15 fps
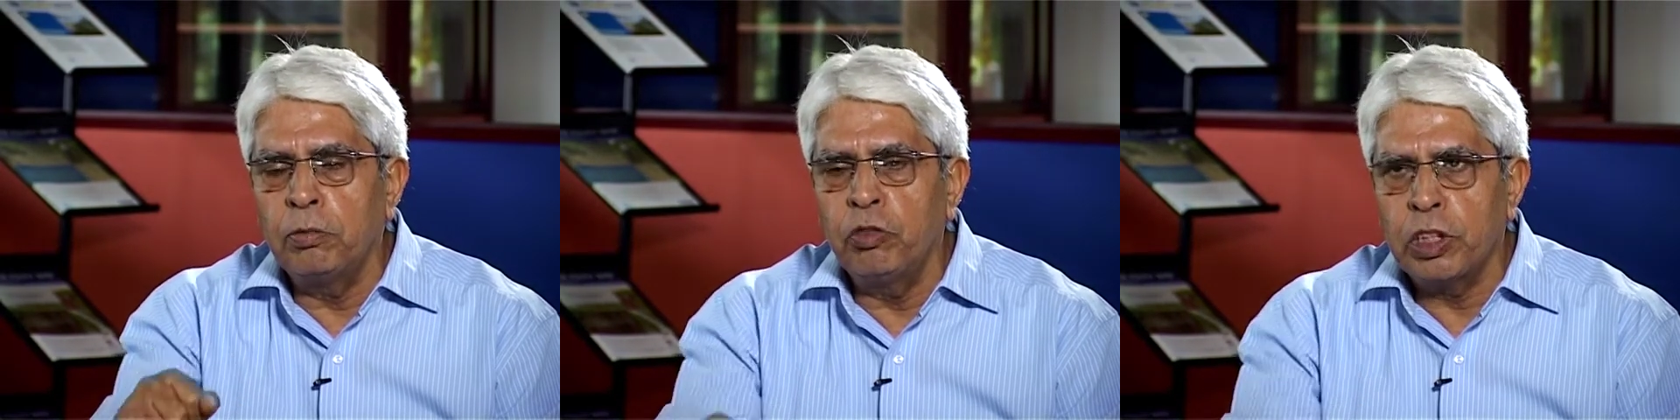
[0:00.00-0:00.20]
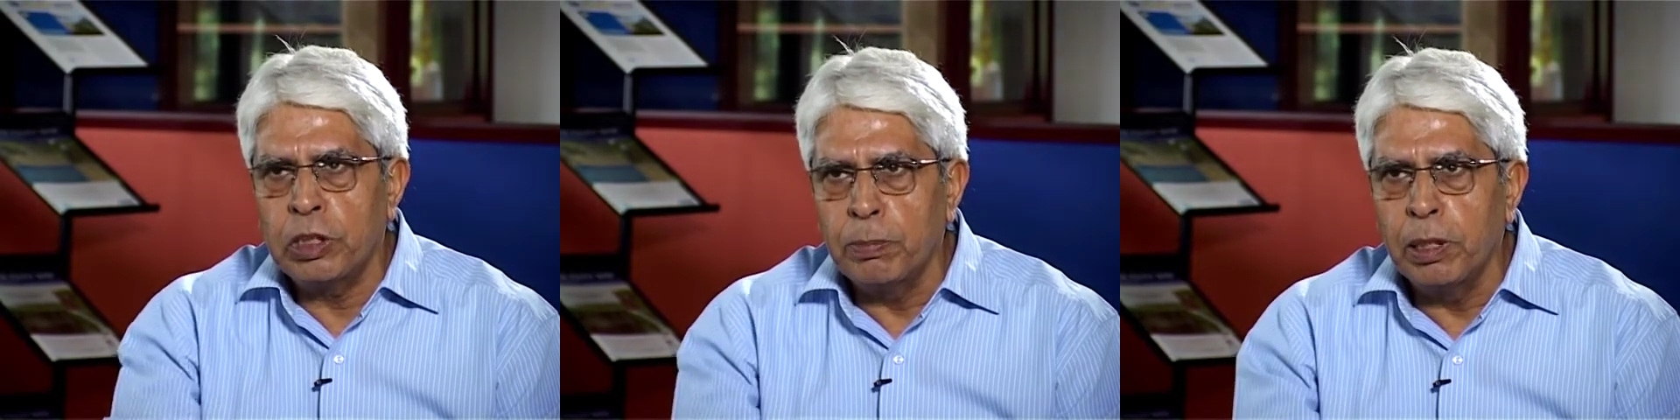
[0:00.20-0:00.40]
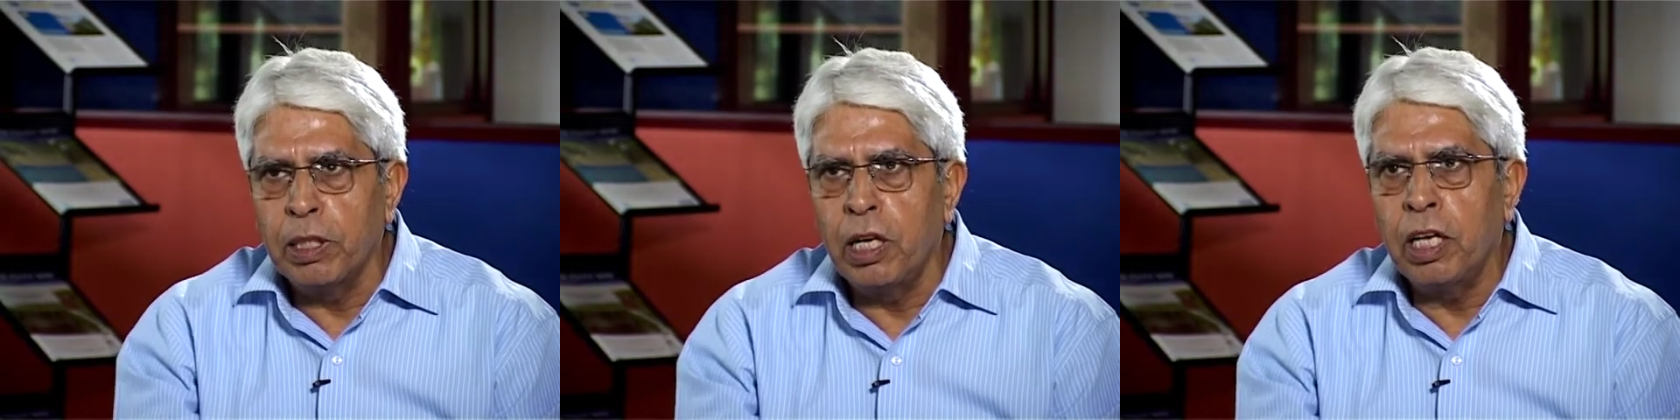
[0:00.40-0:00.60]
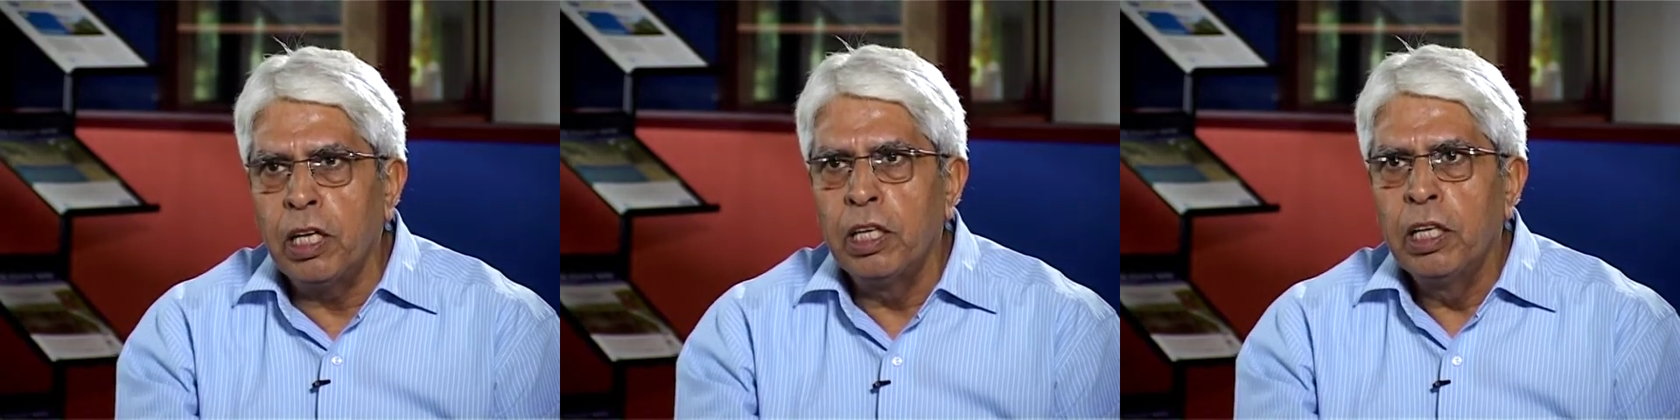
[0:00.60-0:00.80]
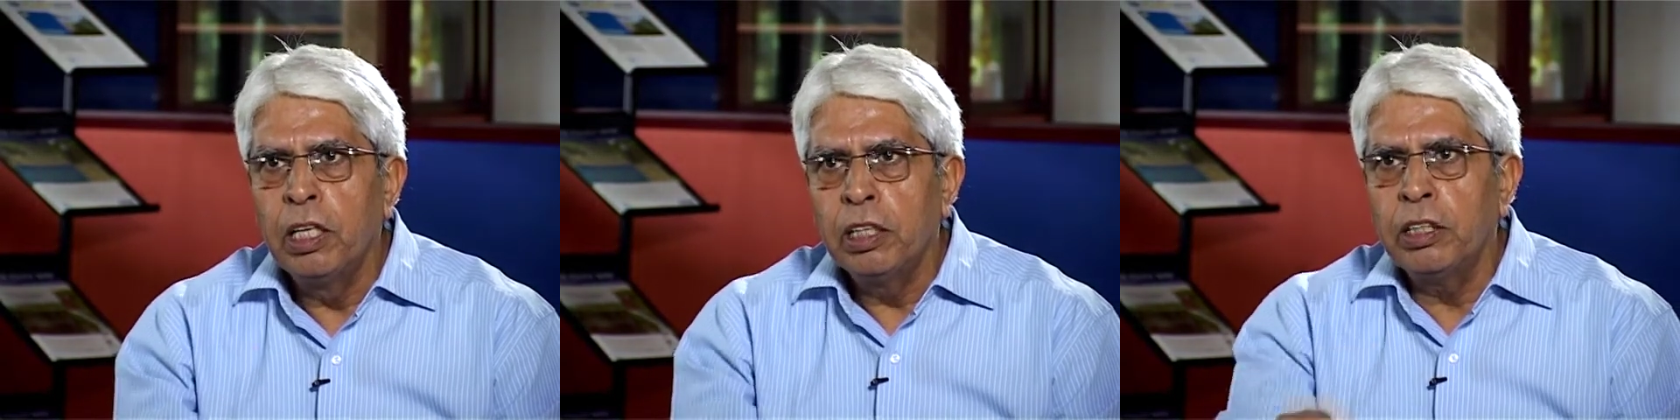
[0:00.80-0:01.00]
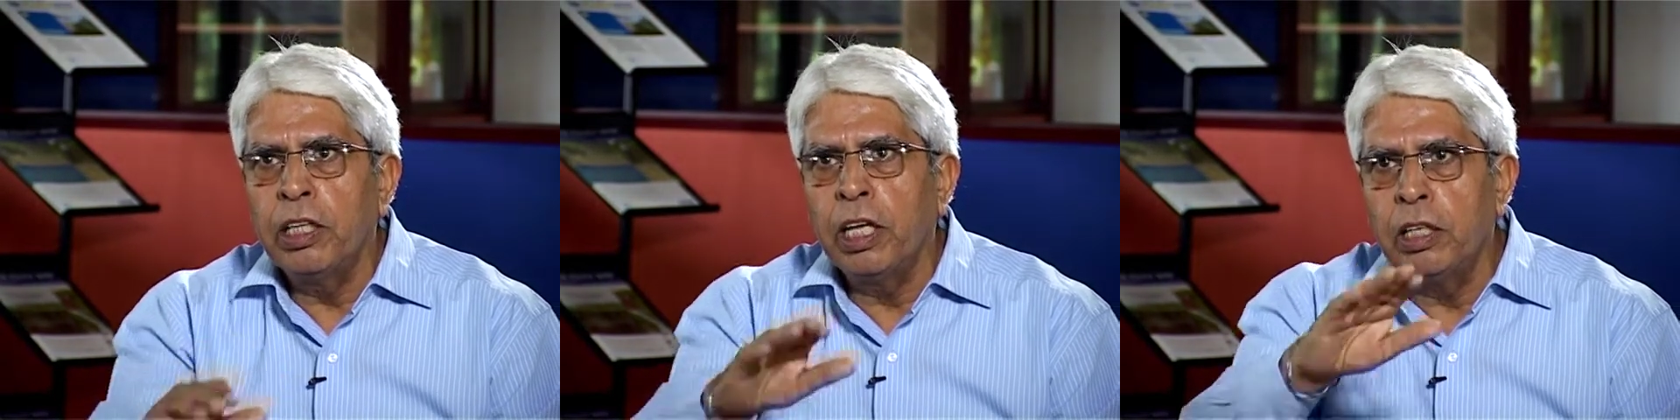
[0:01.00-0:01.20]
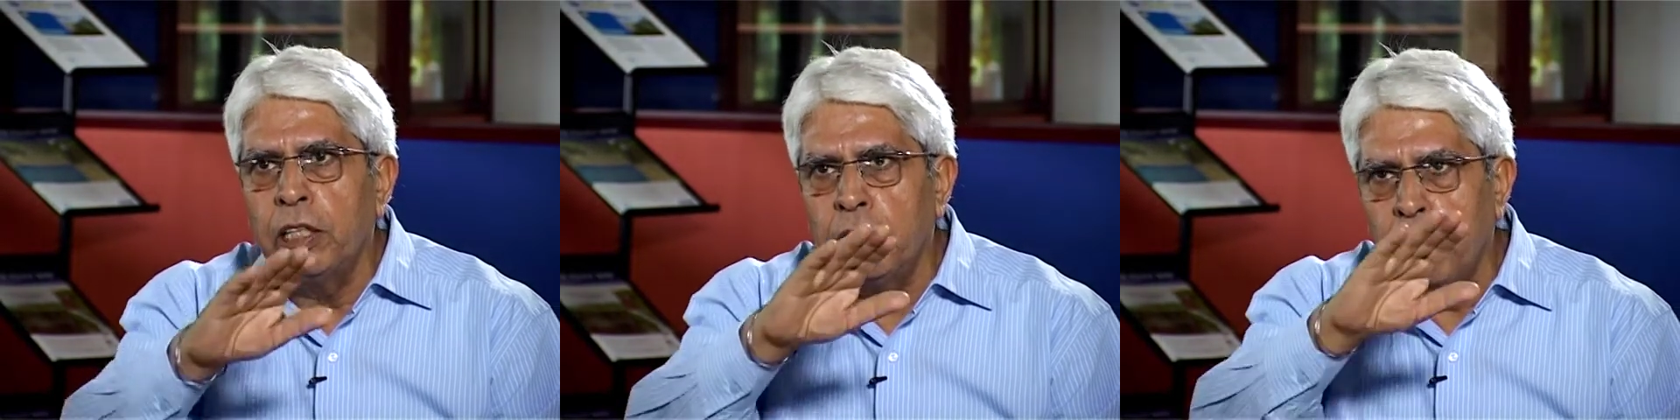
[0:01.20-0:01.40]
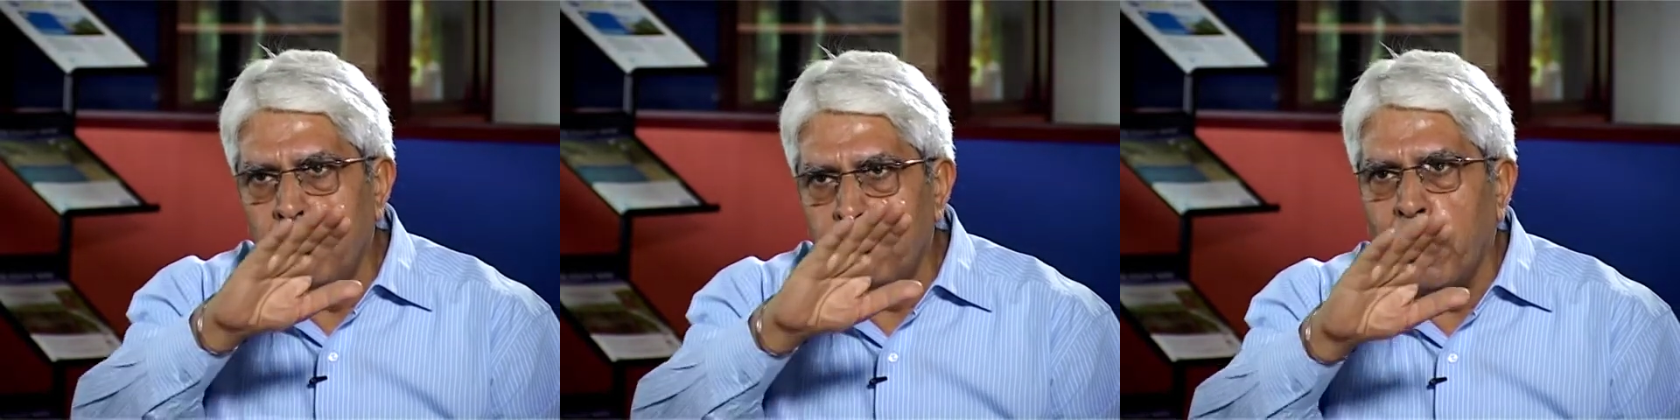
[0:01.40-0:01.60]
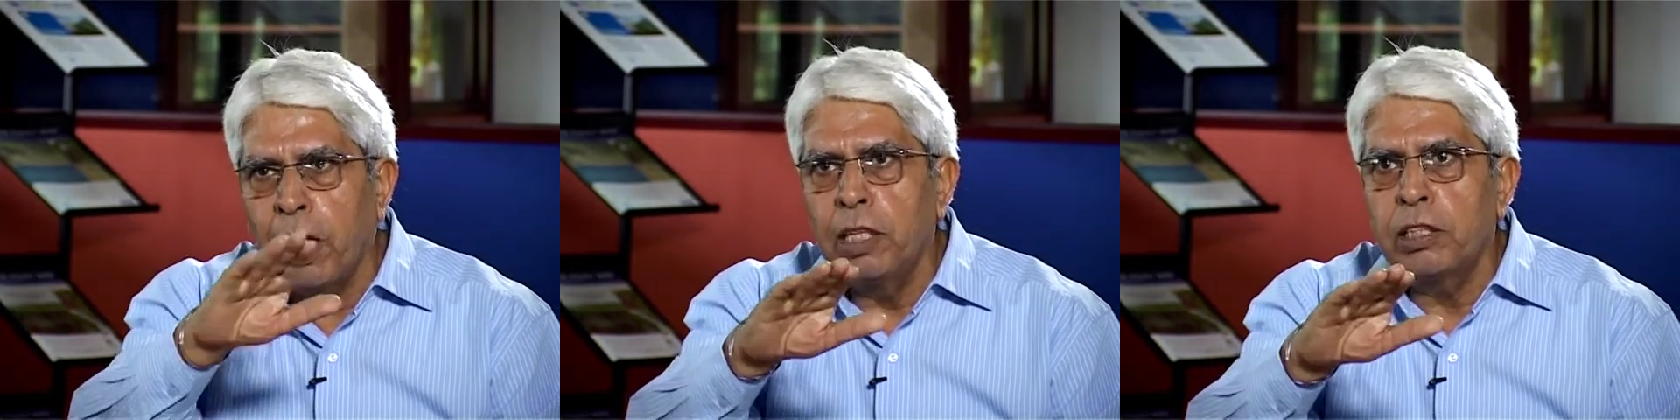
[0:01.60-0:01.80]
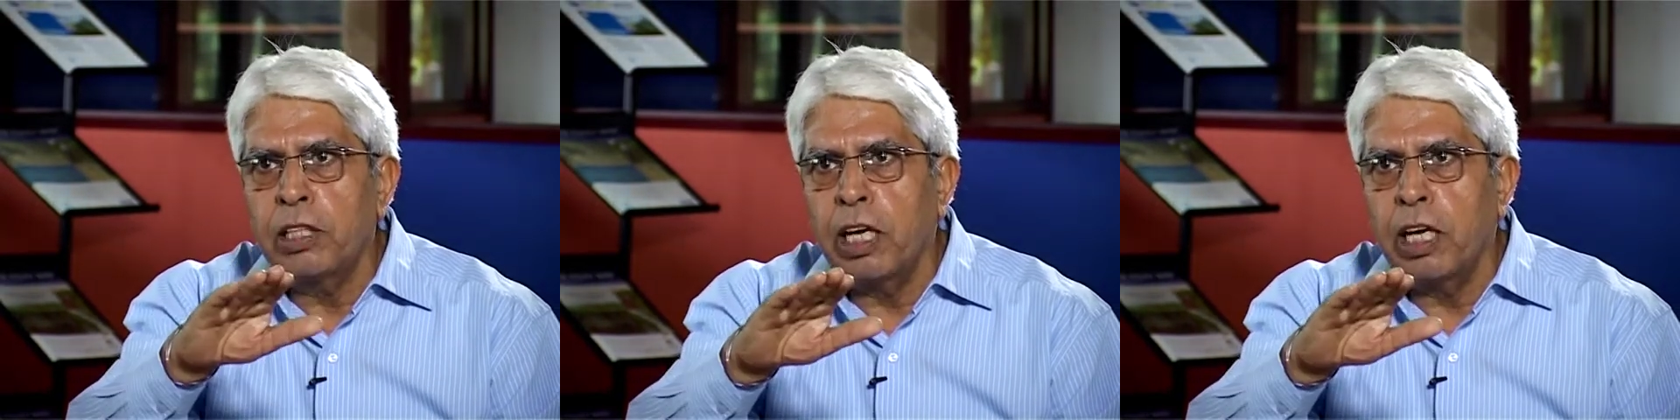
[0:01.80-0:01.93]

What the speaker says: West Bengal, then Nepal